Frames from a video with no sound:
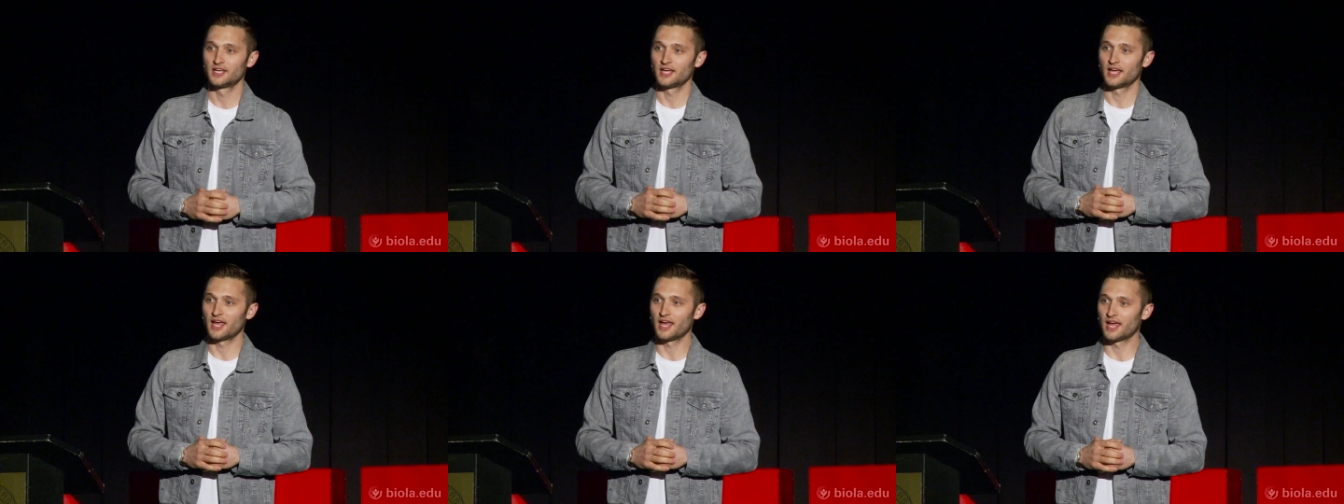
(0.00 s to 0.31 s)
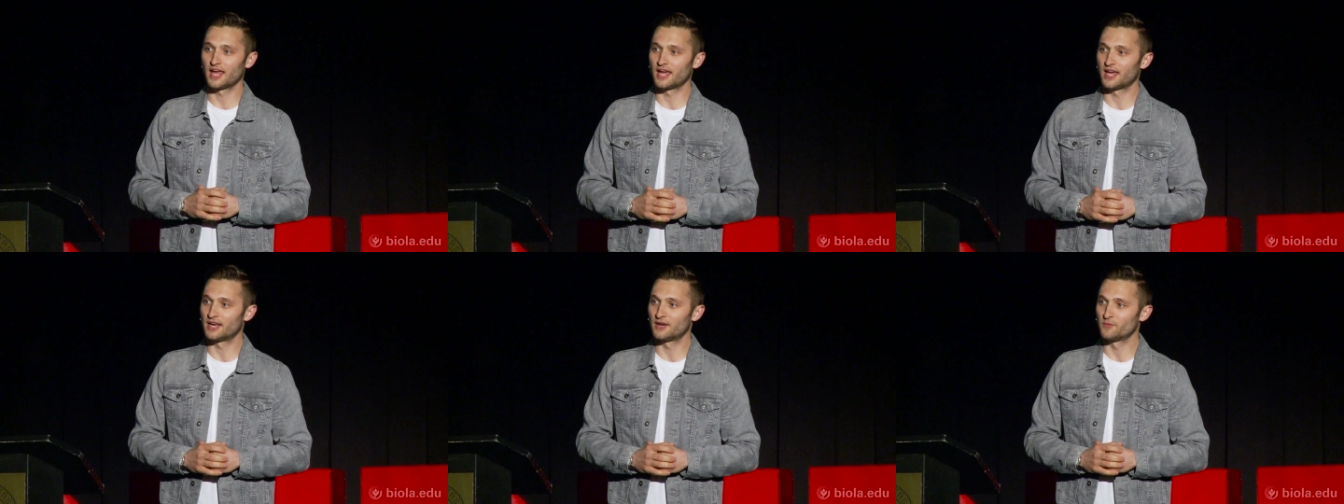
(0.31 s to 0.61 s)

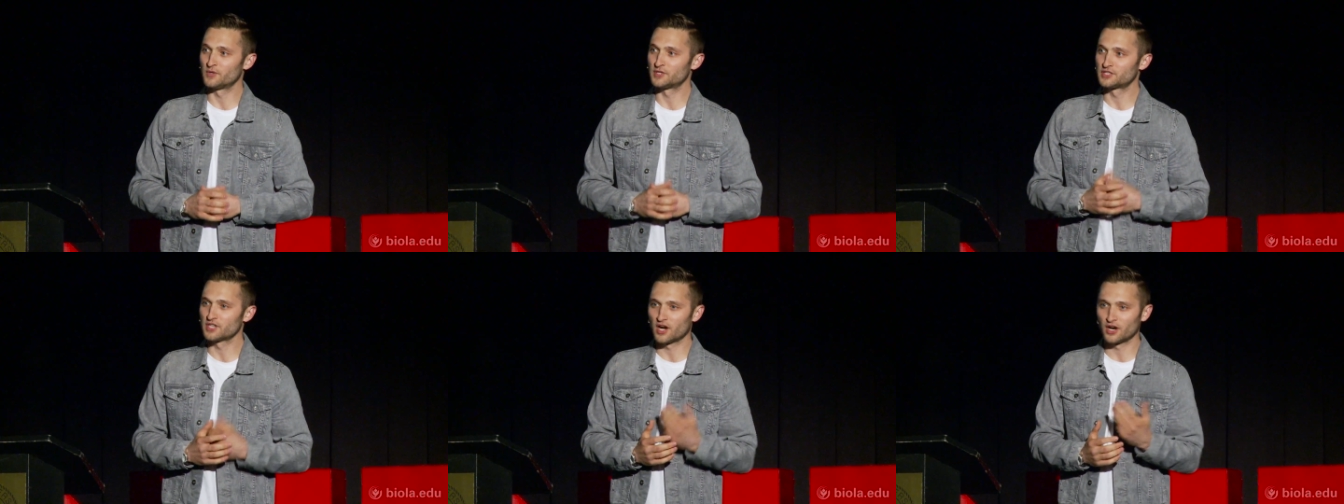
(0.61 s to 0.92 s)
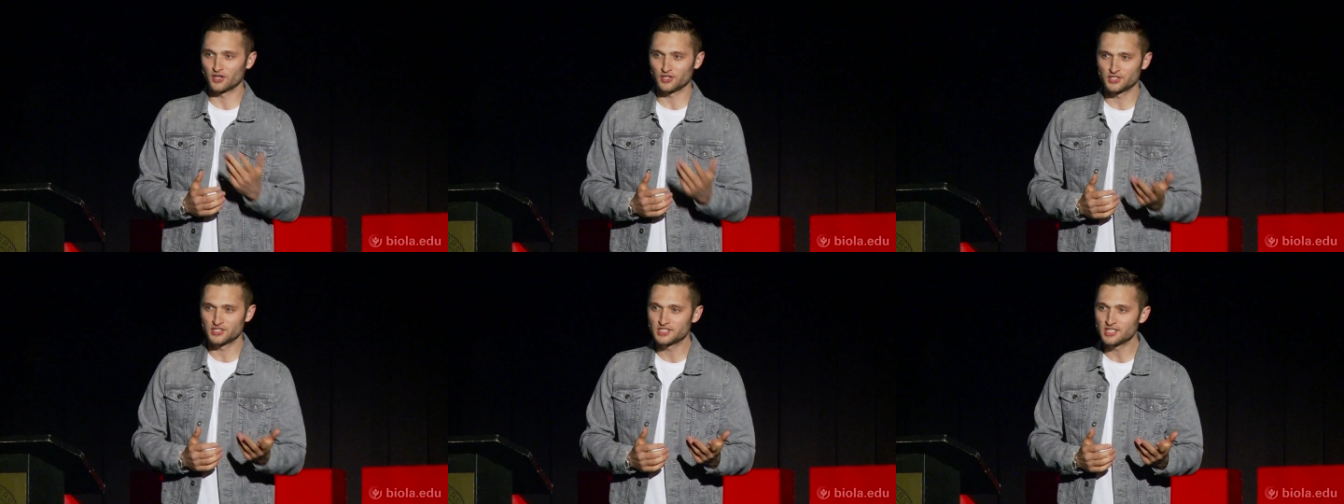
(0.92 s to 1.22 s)
And we saw
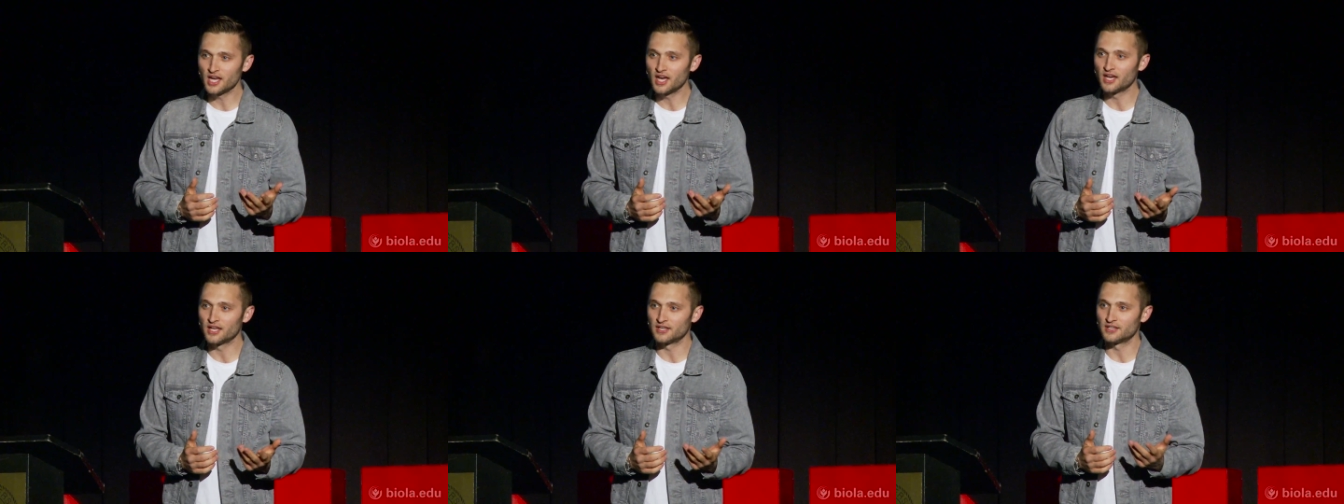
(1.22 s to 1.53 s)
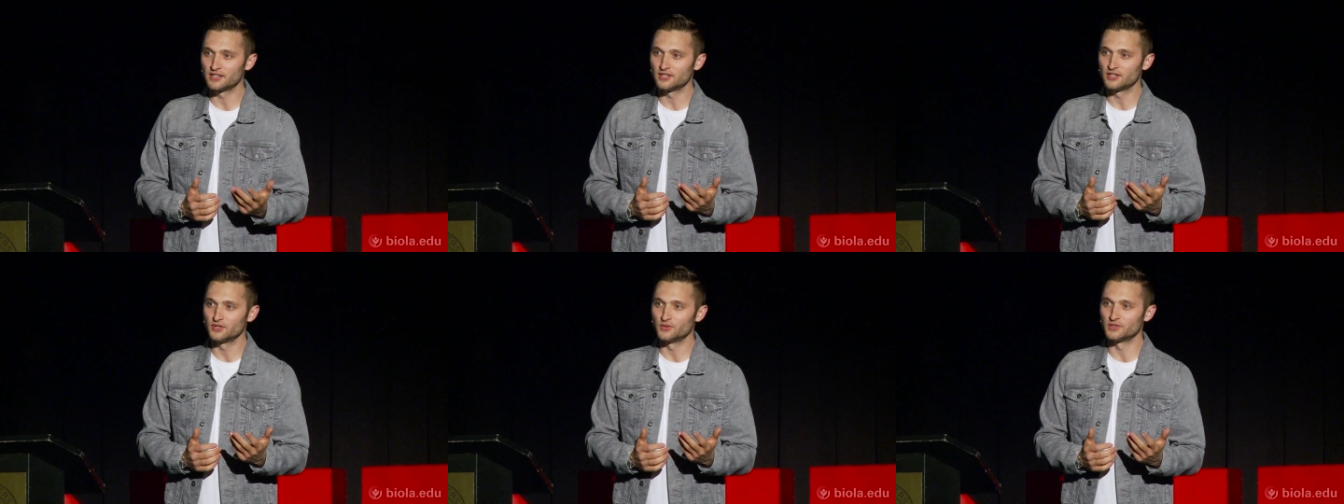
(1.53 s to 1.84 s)
her
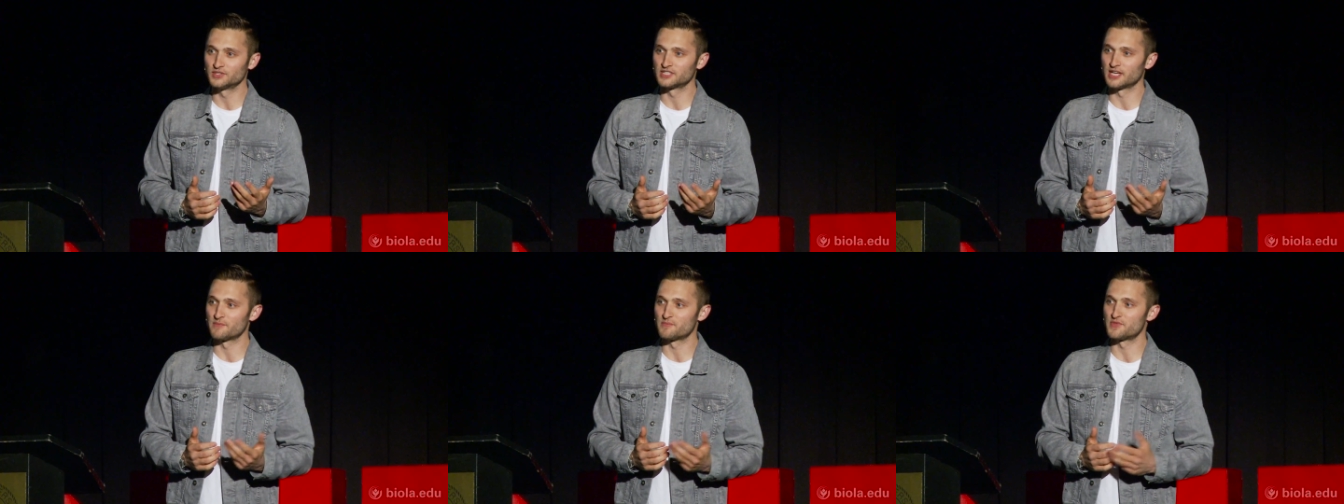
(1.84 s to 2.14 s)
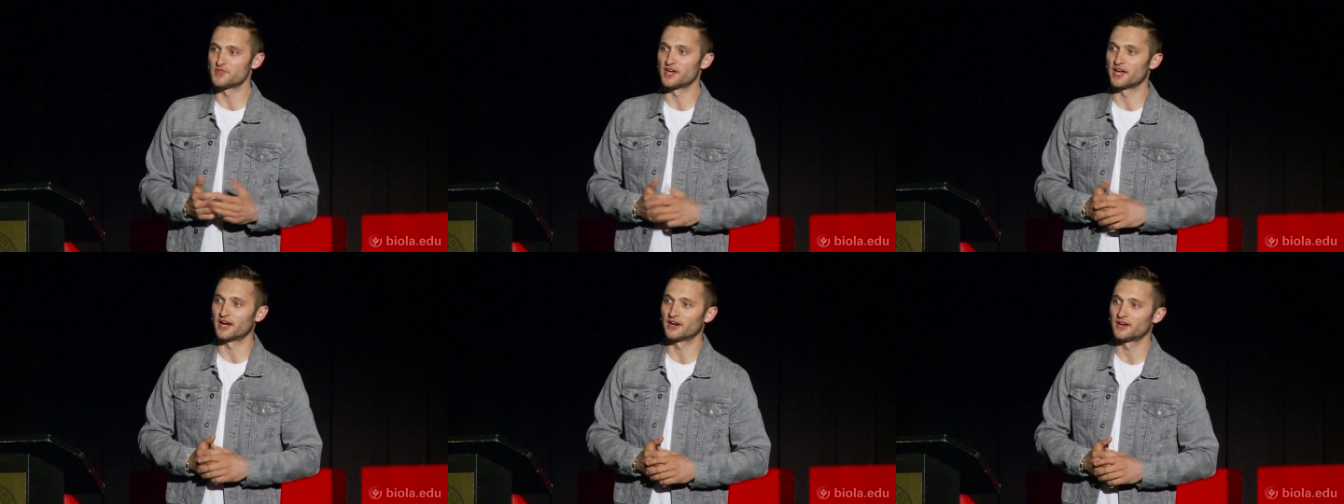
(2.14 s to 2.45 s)
son who was up
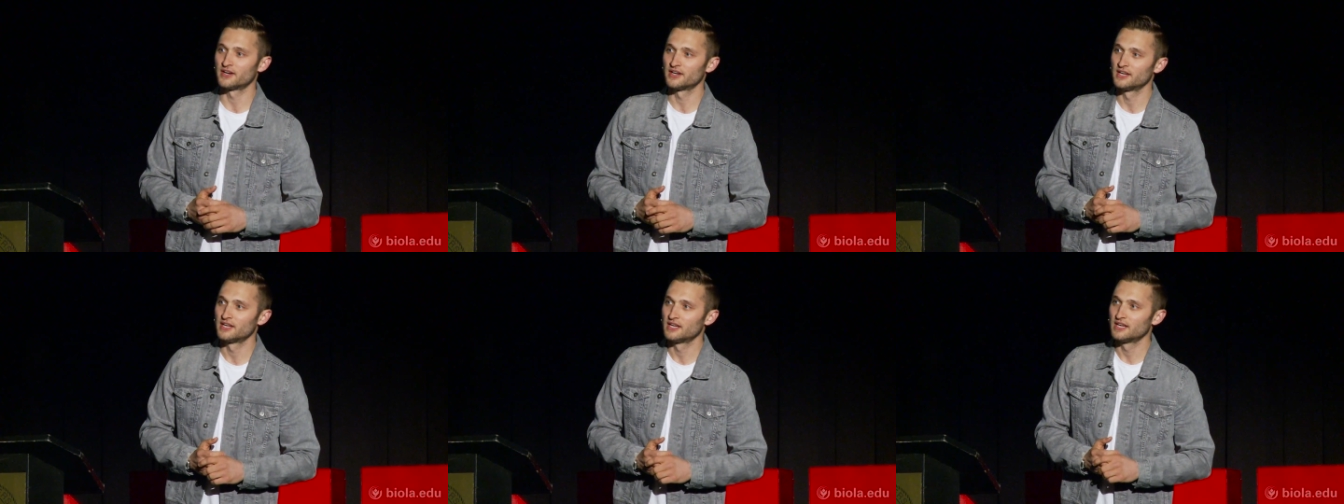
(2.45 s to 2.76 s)
there,